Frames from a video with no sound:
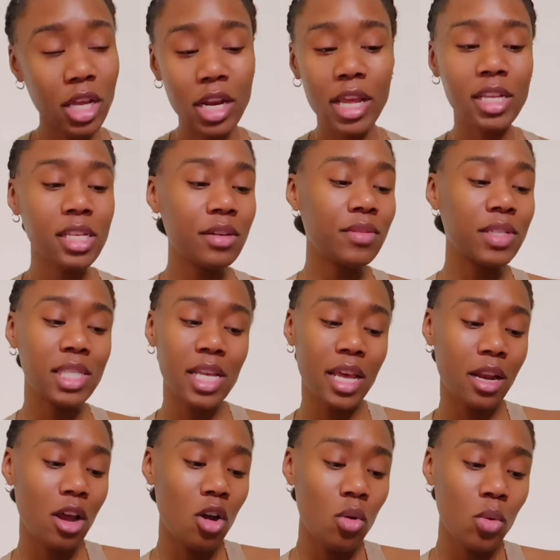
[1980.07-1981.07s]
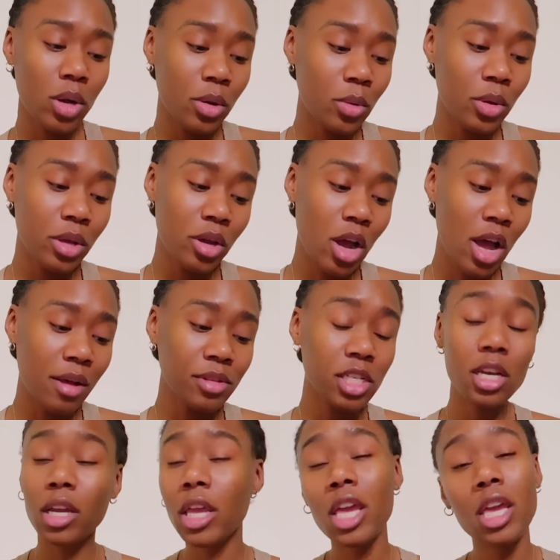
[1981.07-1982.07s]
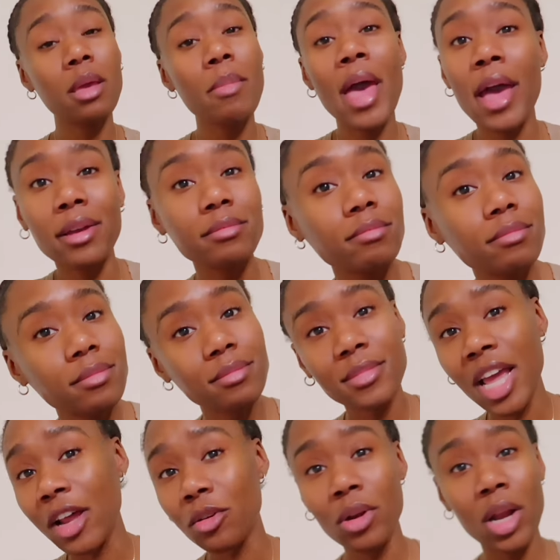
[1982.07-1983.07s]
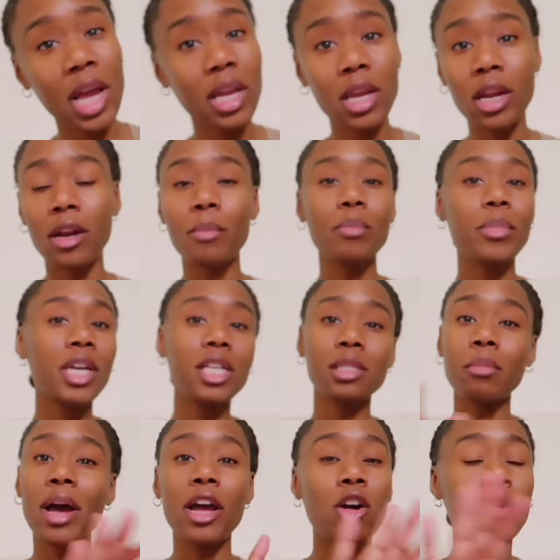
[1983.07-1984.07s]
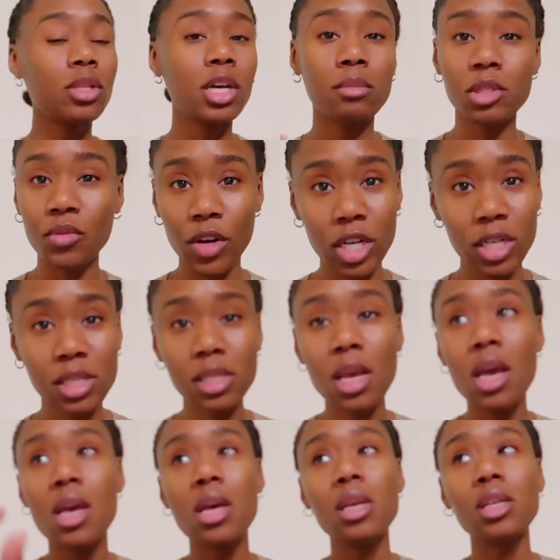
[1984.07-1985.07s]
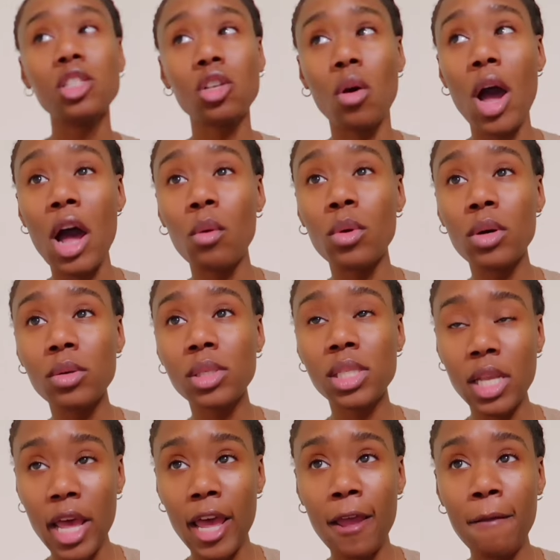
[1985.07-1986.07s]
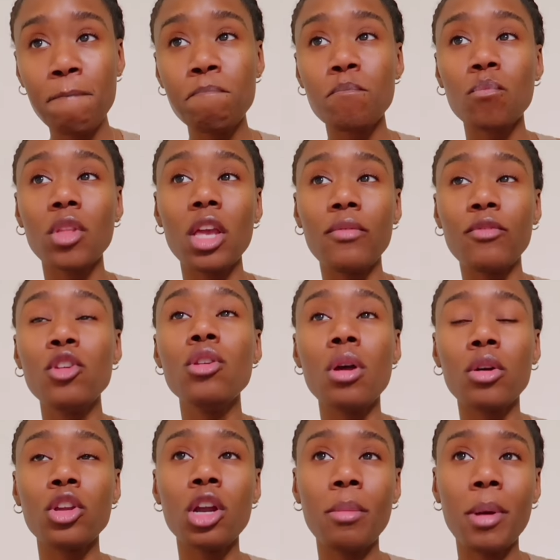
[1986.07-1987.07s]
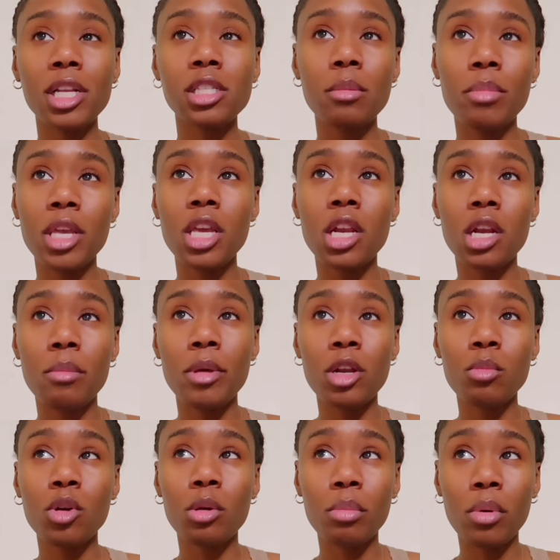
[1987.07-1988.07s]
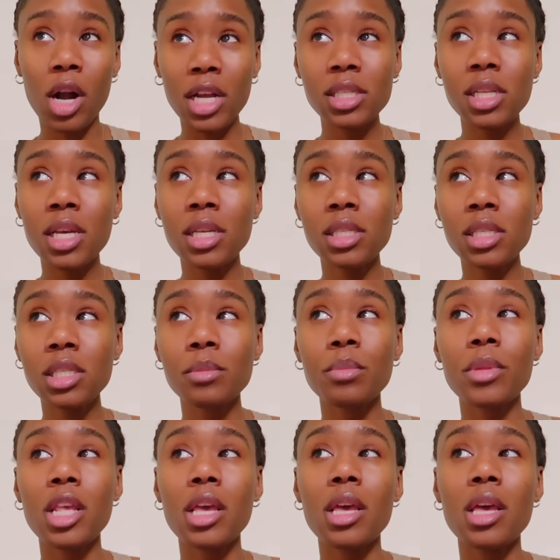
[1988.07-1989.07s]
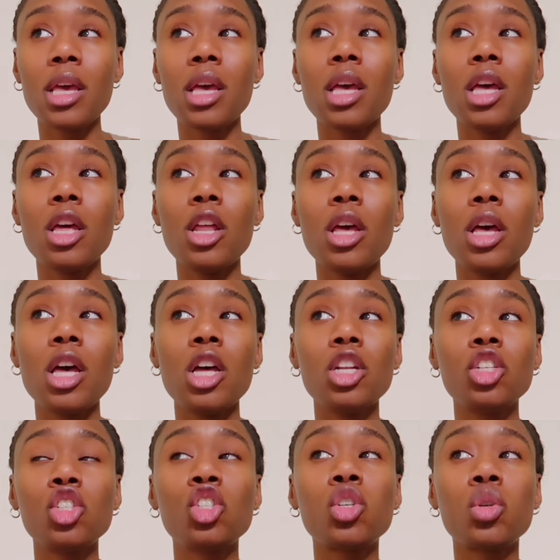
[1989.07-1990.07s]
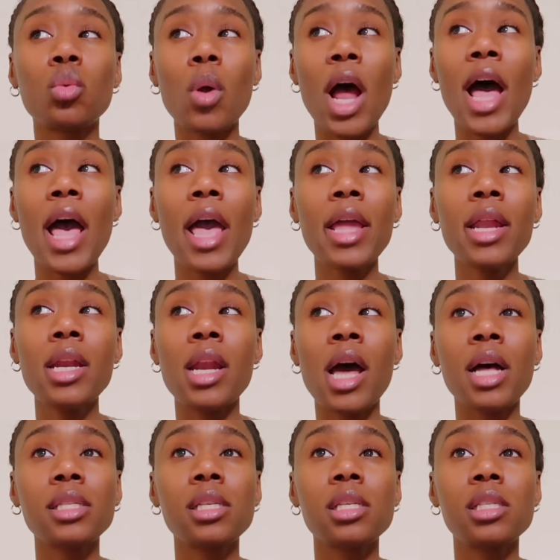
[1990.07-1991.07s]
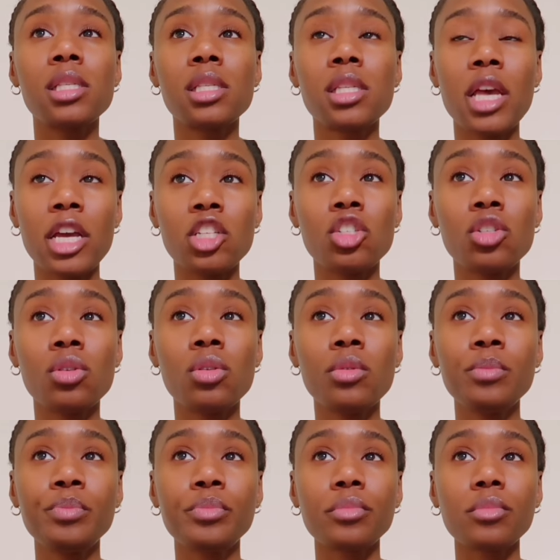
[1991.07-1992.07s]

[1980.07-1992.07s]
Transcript: And they even said, oh, well, you'll have to kick it back. I do not care, because my health comes first. So I will say, if you know you're about to be in a med board process, try not to schedule